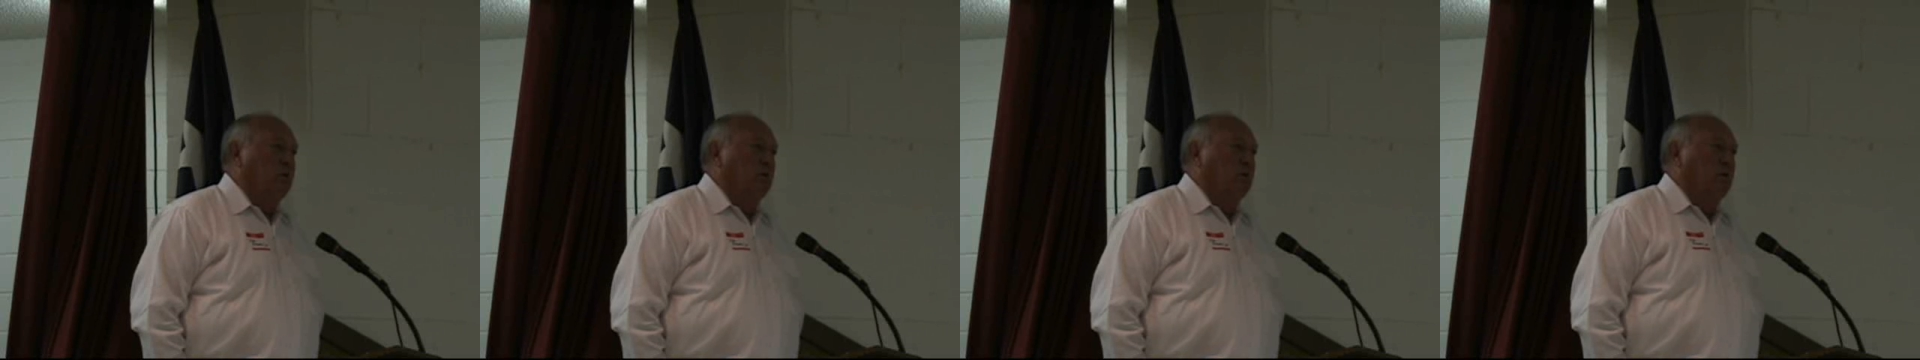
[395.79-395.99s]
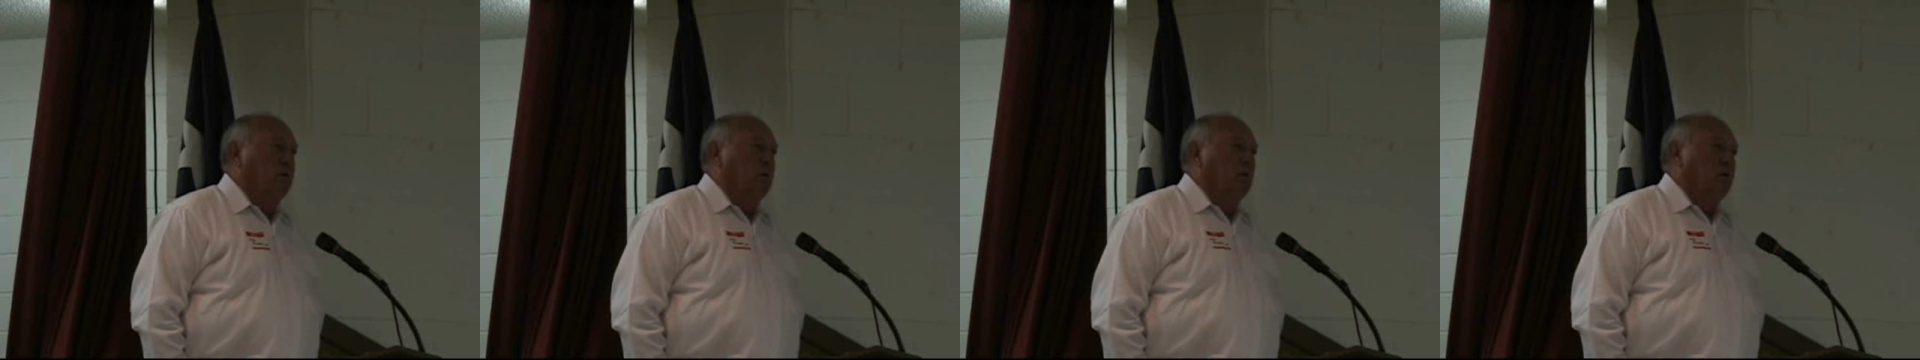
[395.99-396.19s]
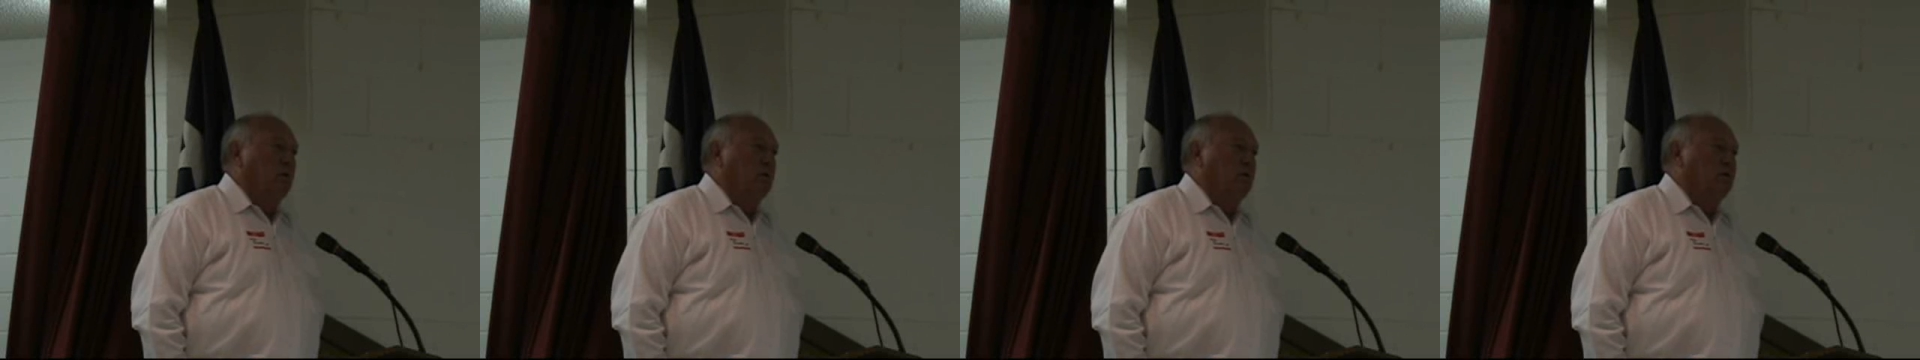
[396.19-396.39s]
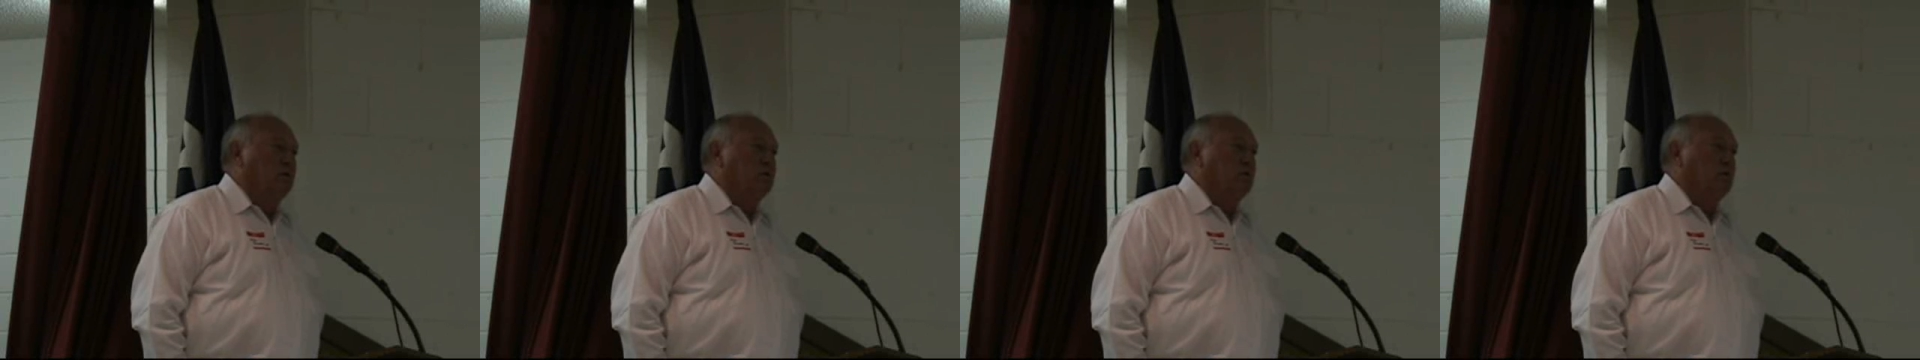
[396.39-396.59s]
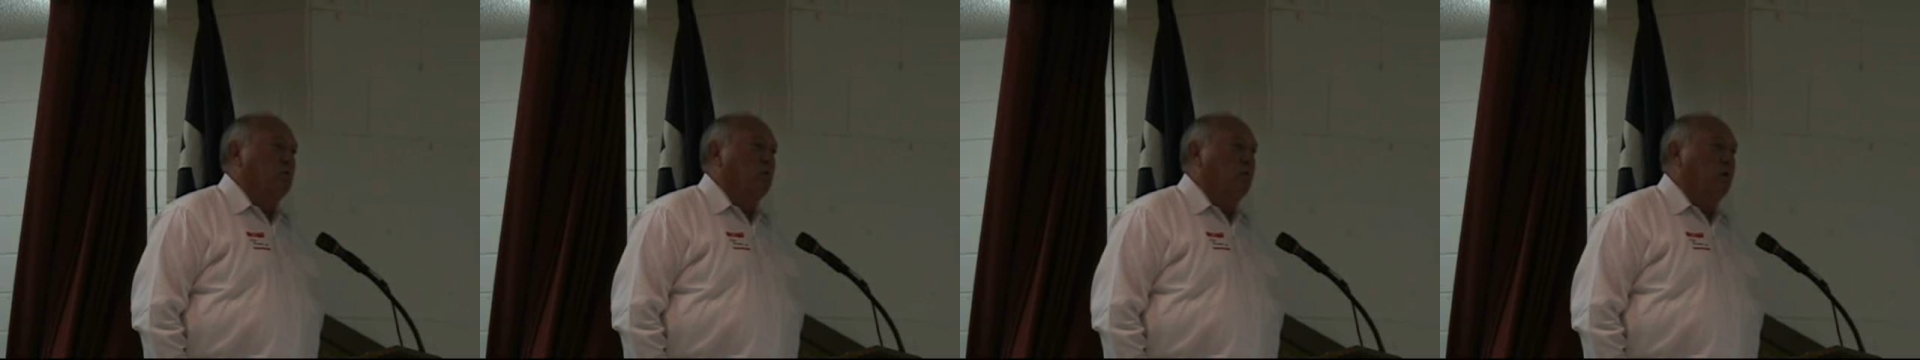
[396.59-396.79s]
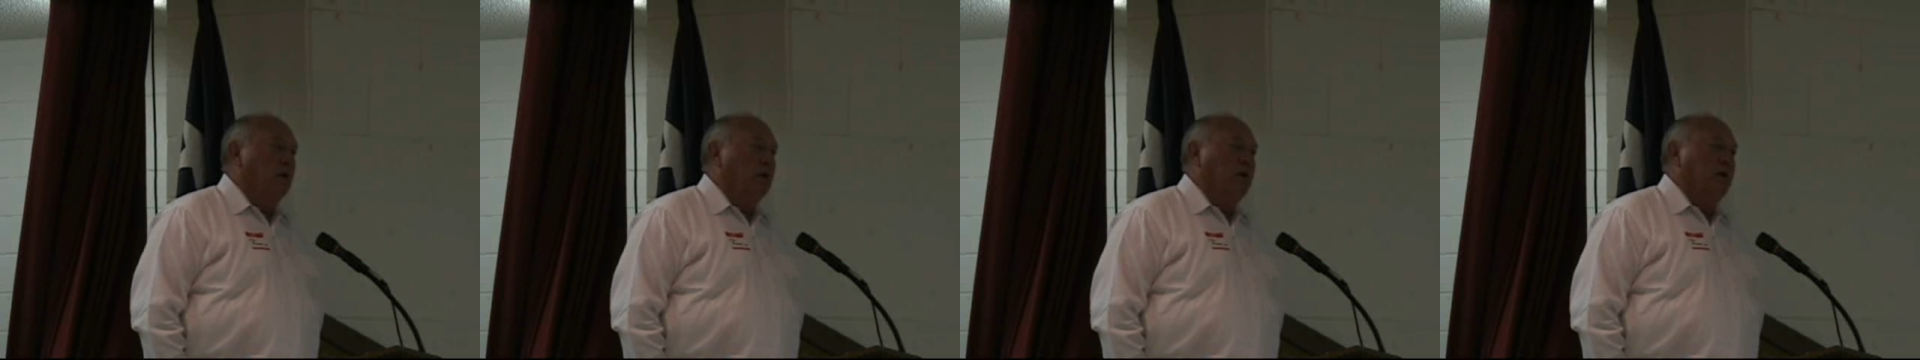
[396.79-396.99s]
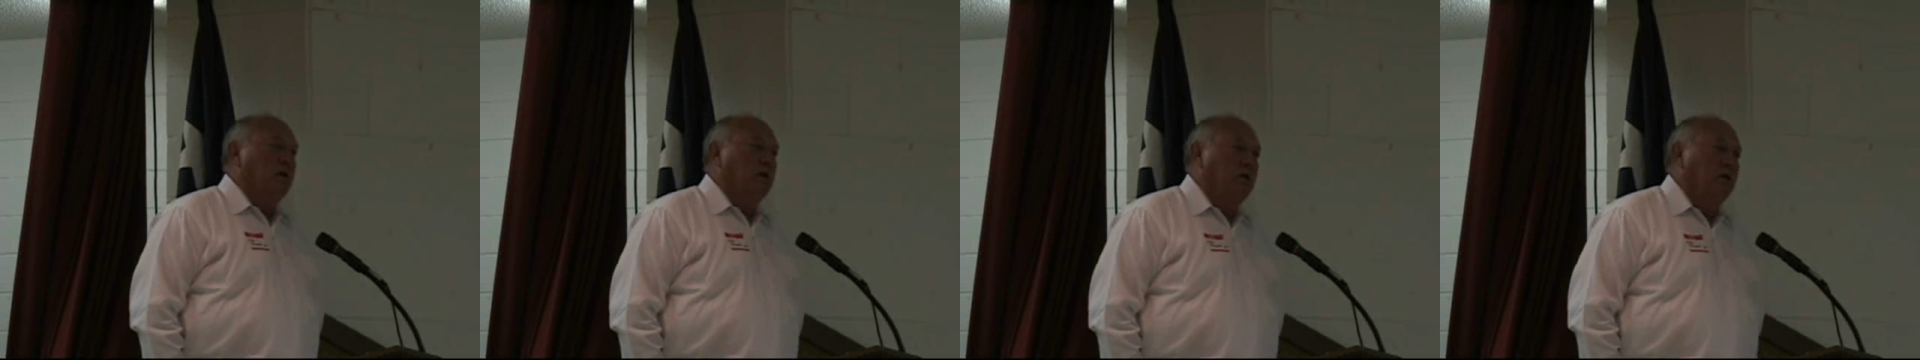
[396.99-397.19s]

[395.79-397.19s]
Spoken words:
He said, because